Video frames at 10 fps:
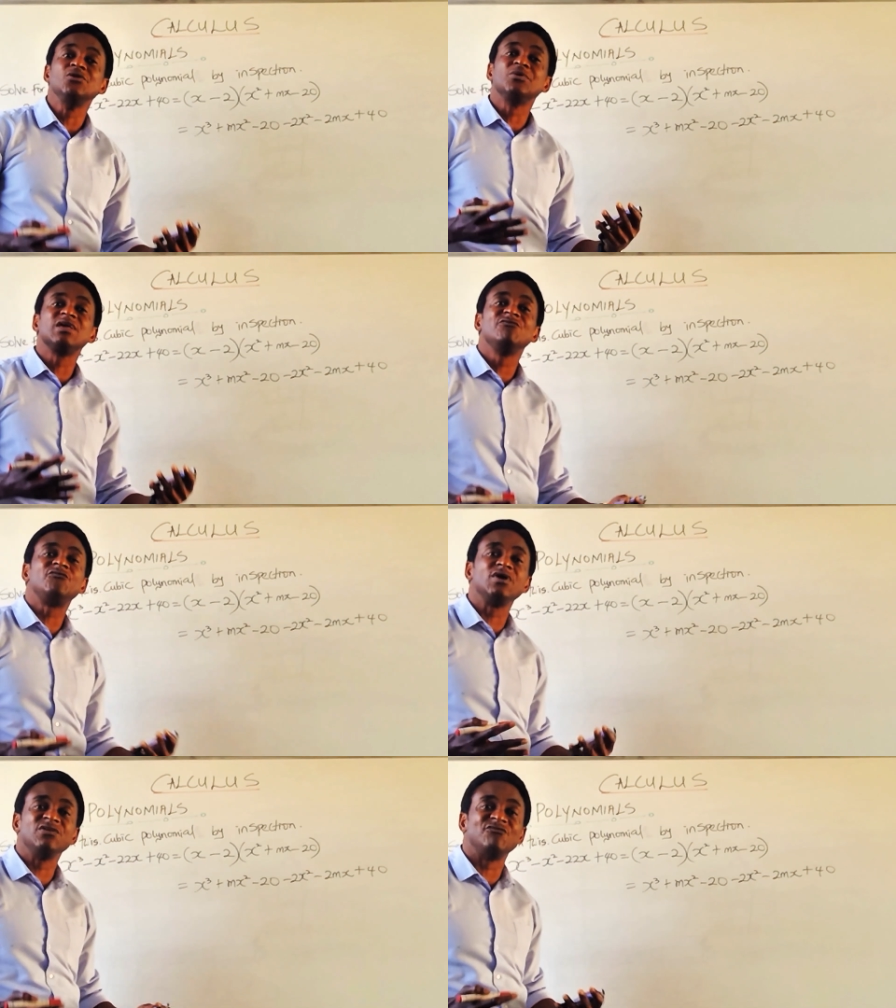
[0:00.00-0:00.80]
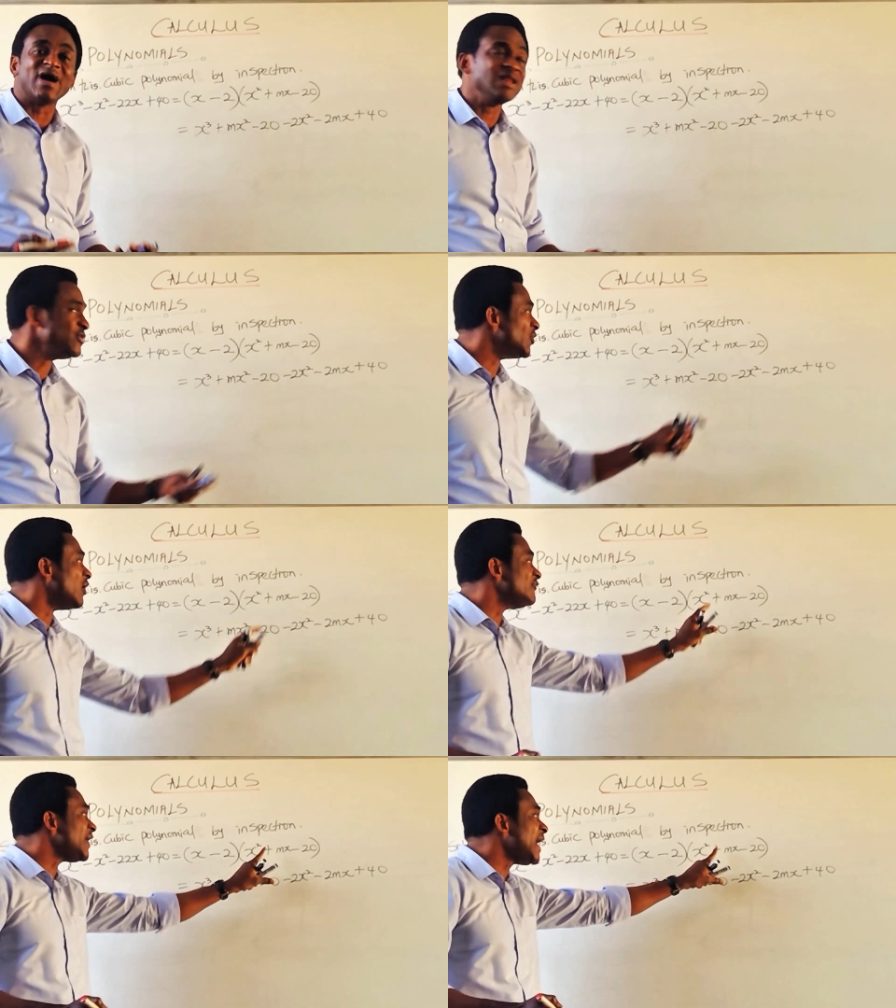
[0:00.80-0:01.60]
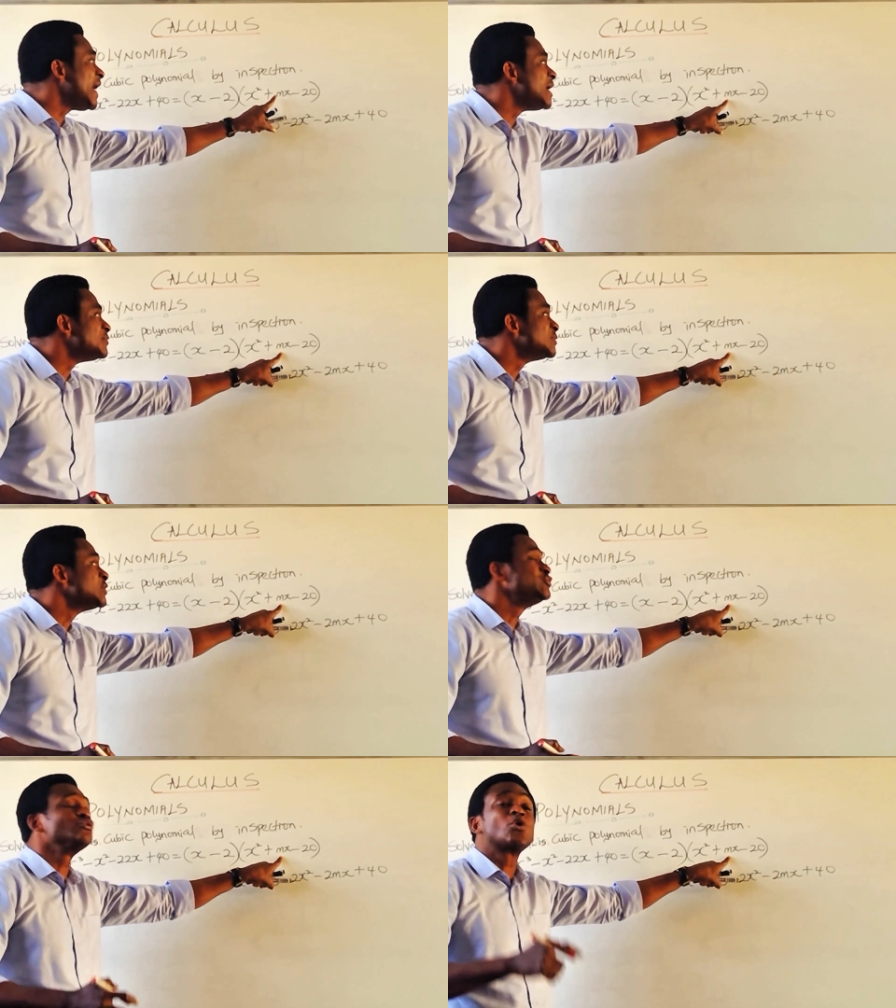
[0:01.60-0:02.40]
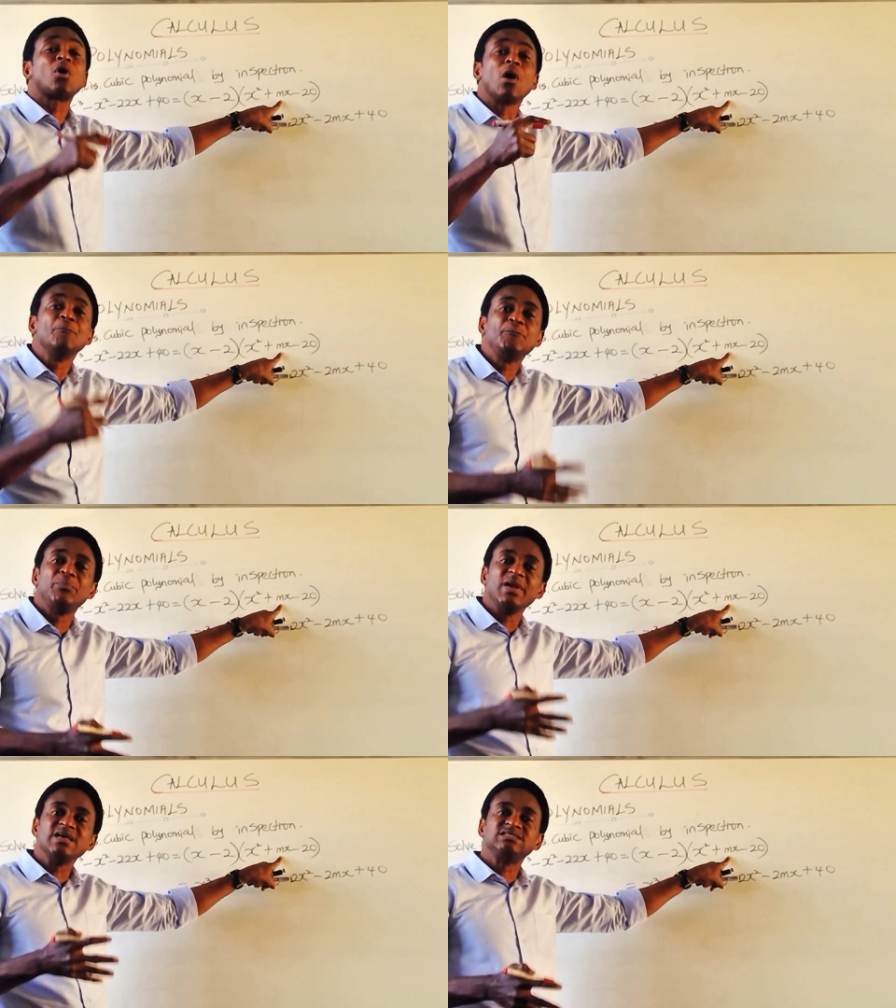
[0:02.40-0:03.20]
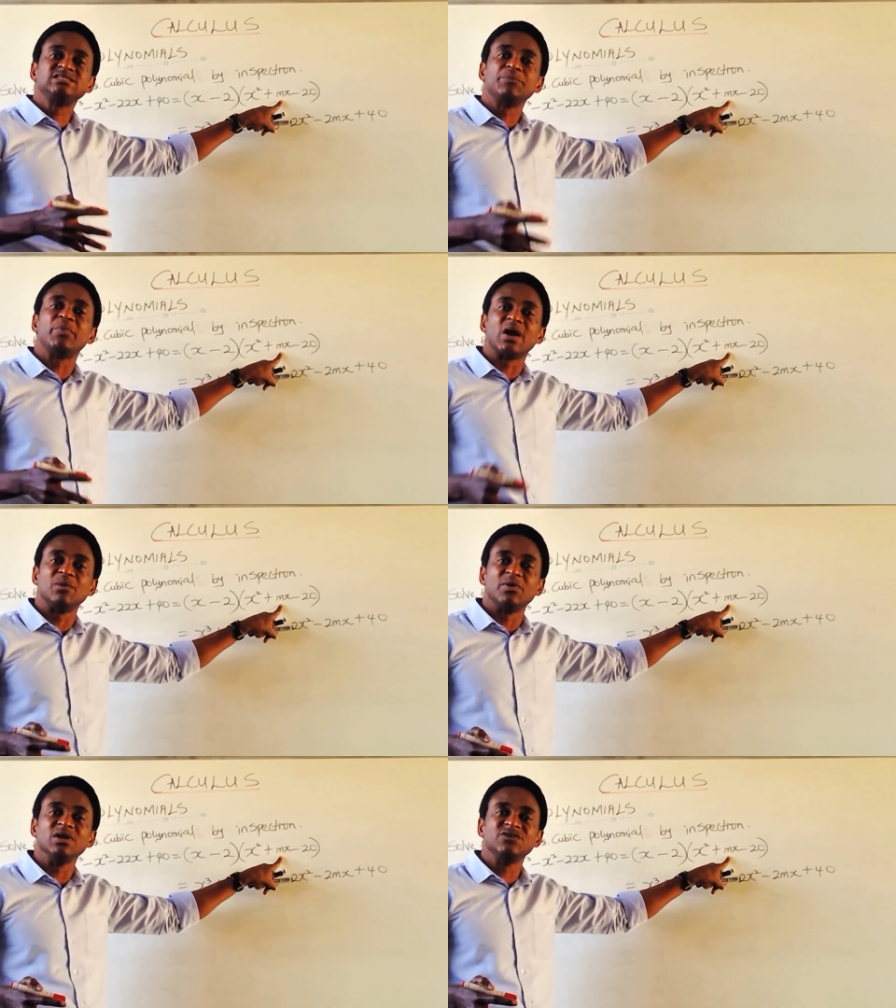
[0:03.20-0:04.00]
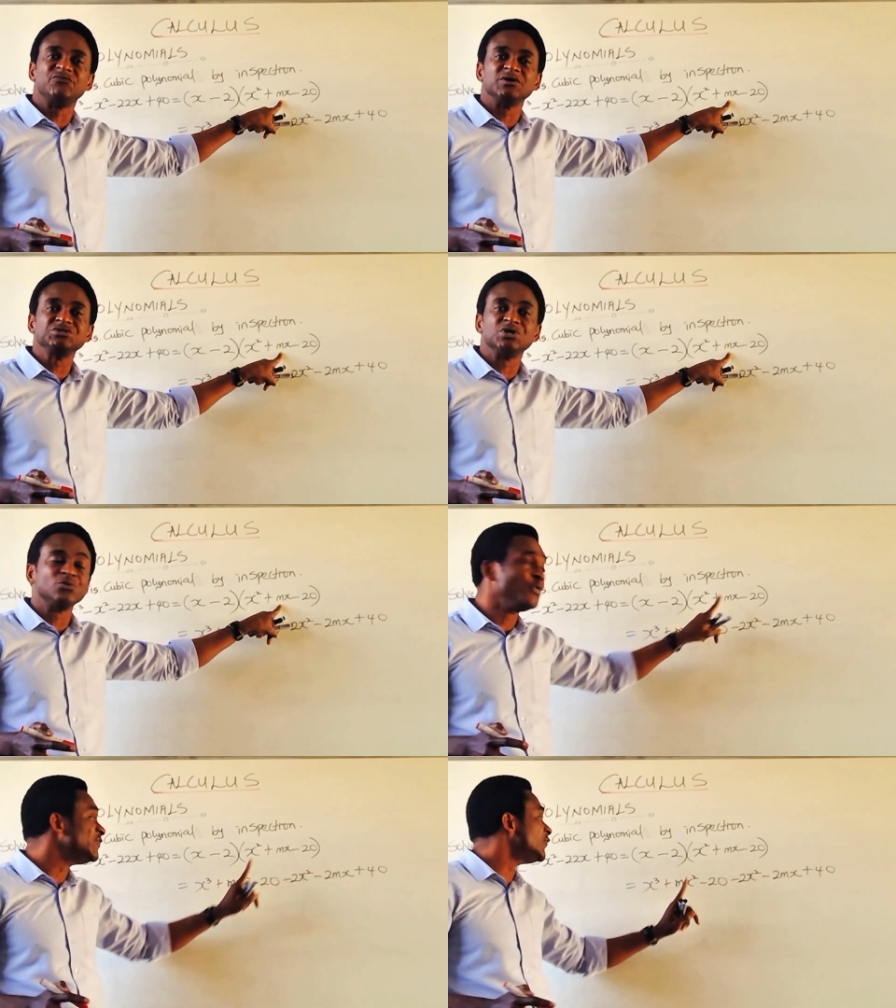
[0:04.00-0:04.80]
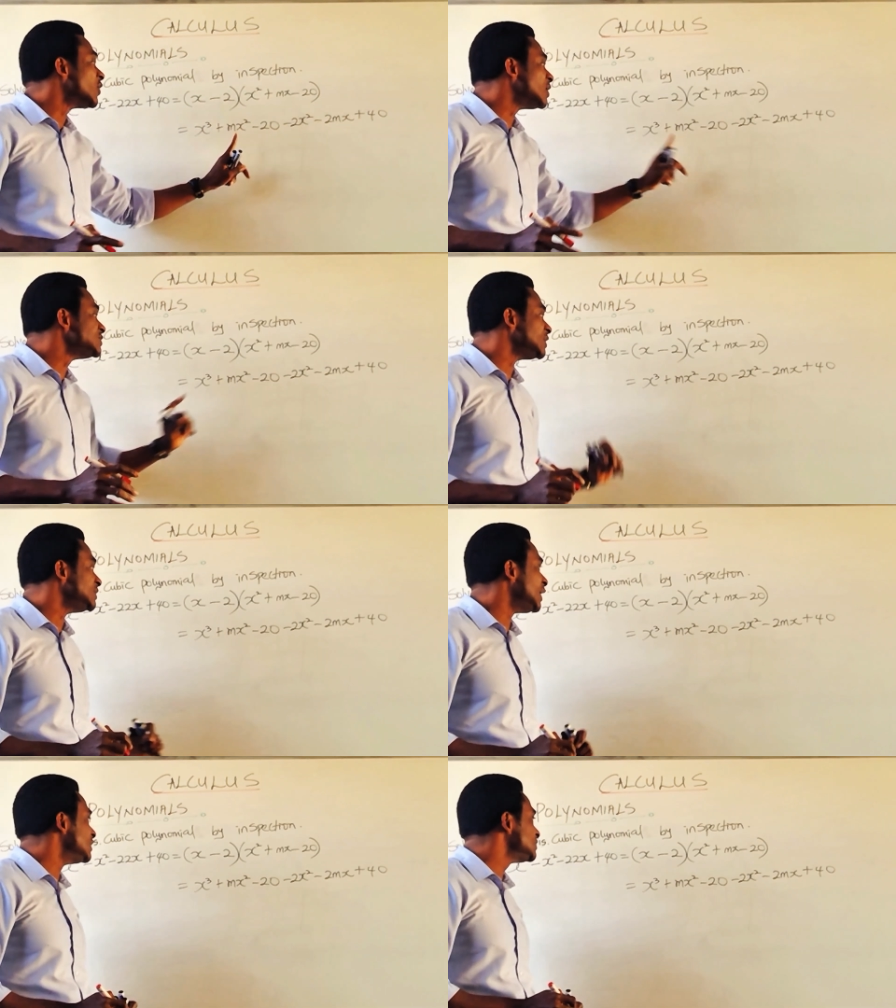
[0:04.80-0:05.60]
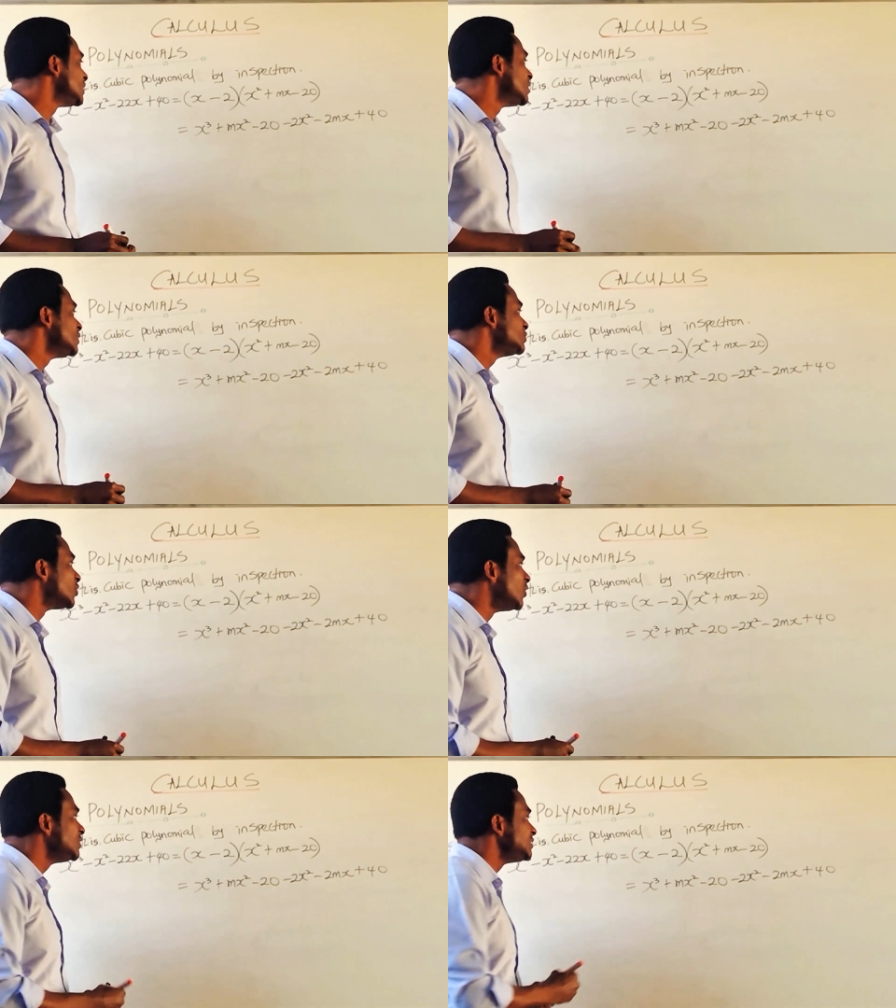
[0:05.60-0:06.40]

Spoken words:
looking for the value of n to complete the parabolic function, we focus on that. So